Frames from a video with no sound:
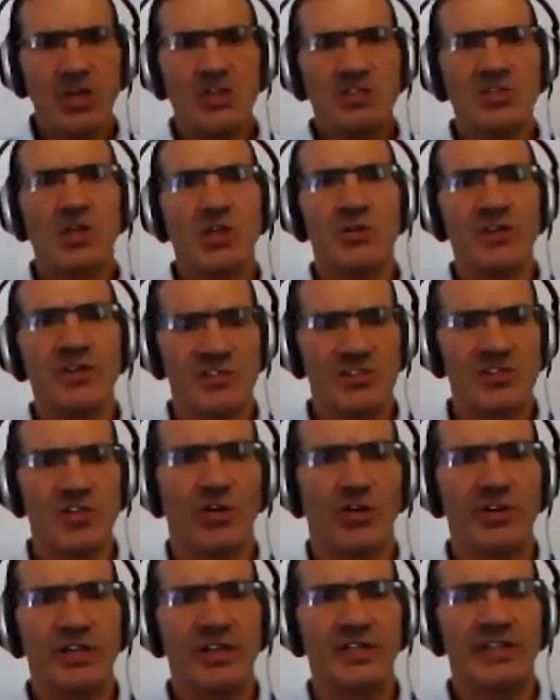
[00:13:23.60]
So
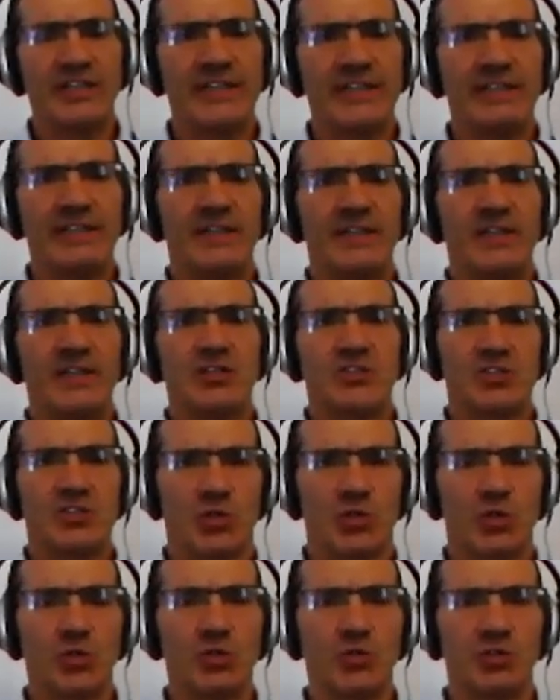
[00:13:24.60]
historically,
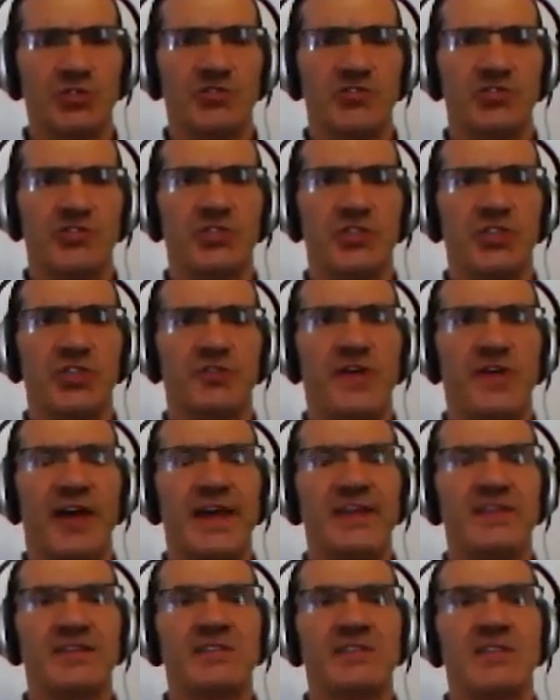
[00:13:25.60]
tools and
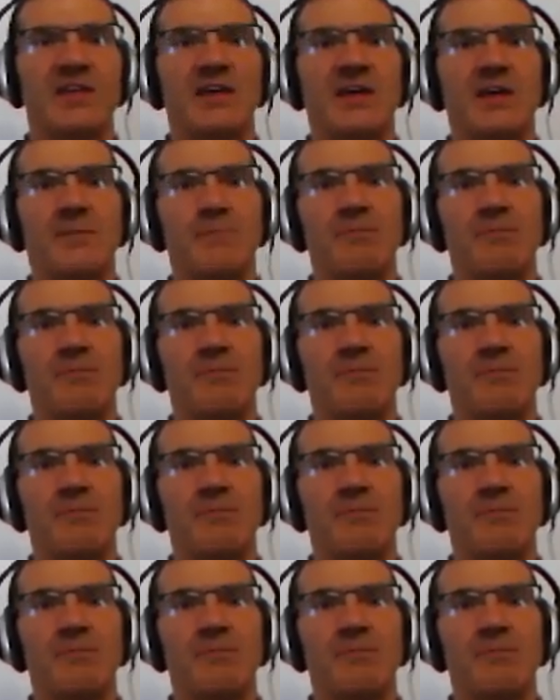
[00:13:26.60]
surveys